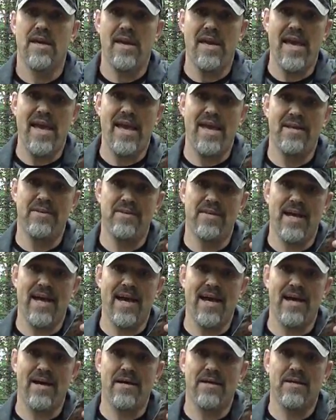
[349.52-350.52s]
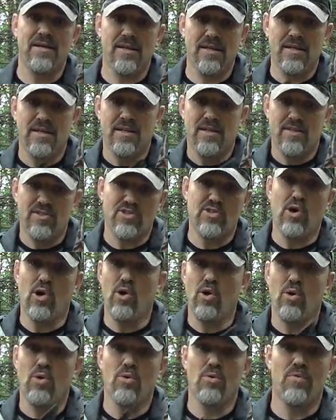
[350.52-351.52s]
And
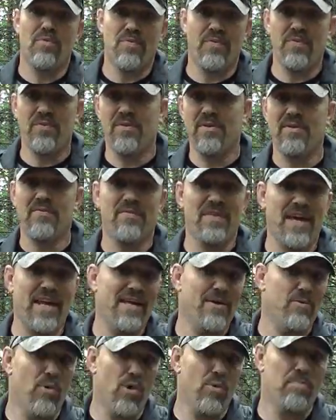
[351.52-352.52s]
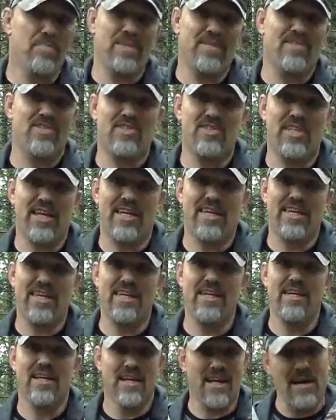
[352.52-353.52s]
so then it won't be
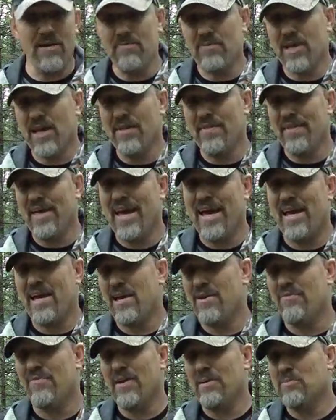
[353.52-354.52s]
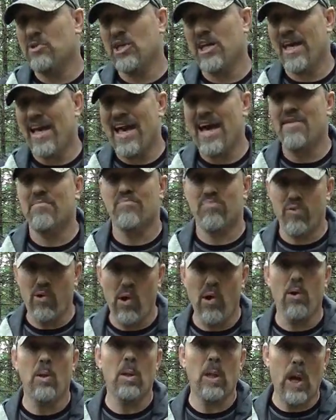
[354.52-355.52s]
sticky. And I've done that if I'm going to have
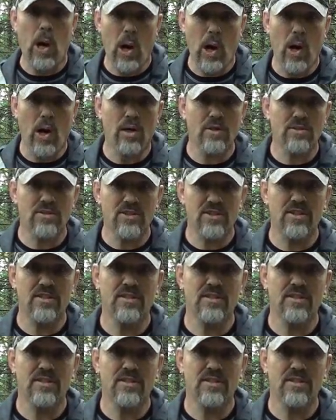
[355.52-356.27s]
prolonged,